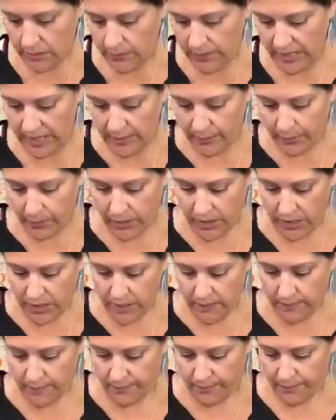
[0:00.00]
We got to put
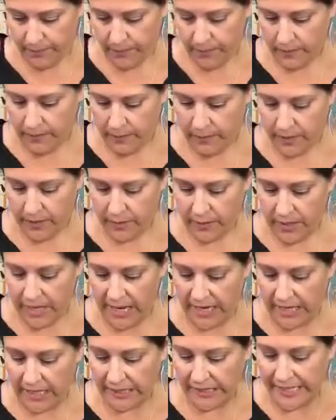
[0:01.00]
got
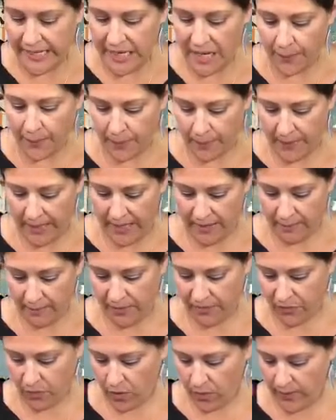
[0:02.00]
to clean up a bit
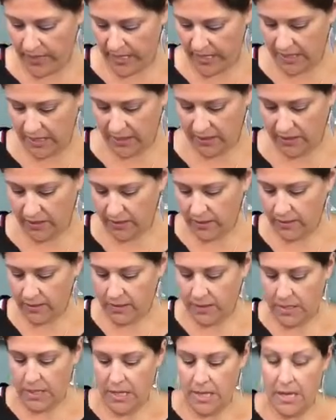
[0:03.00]
before we can
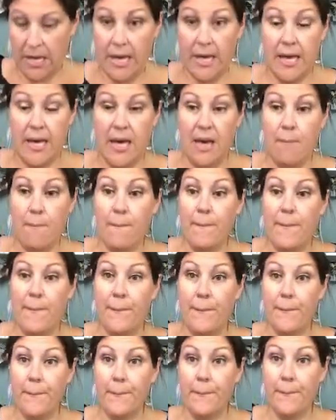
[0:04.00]

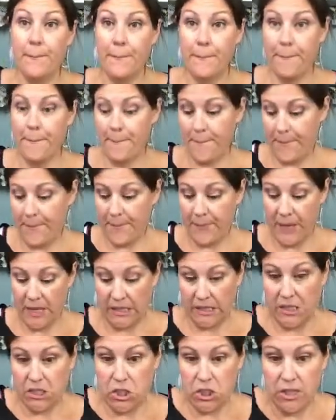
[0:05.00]

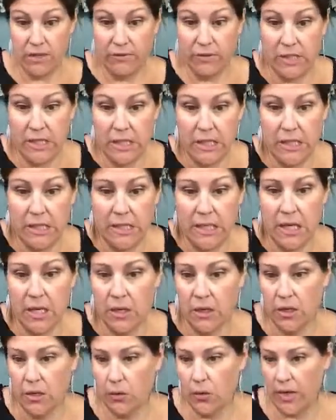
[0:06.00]
embellish everything.
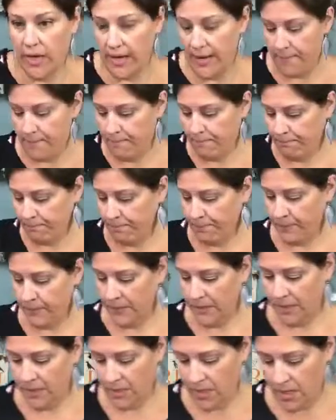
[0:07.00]
Okay.
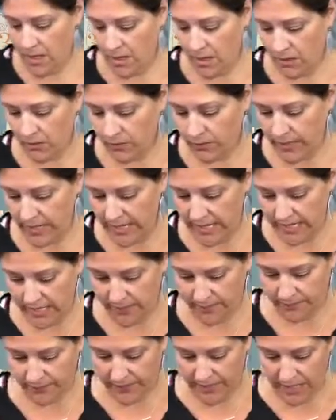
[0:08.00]
Alrighty.
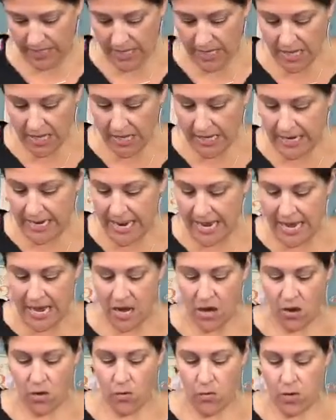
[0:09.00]

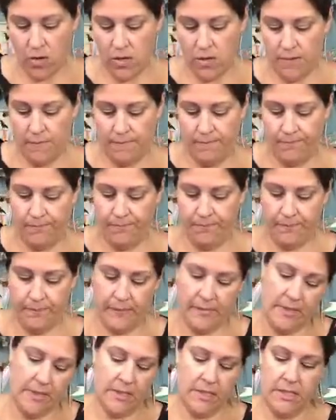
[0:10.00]
Now,
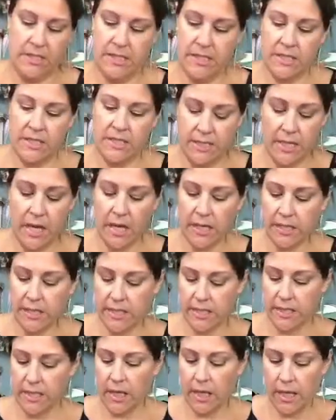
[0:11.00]
da
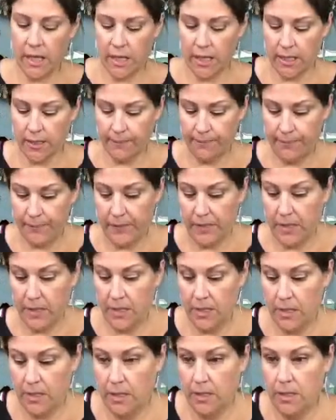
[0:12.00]
da
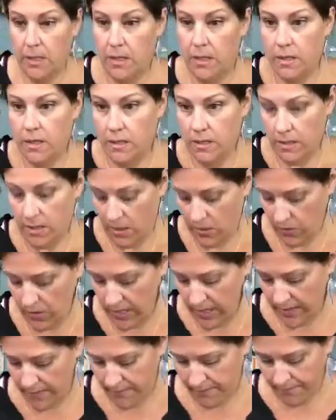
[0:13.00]
da.
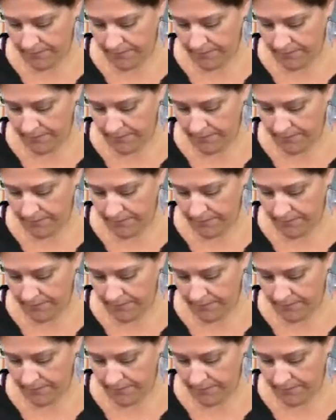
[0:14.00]
Okay.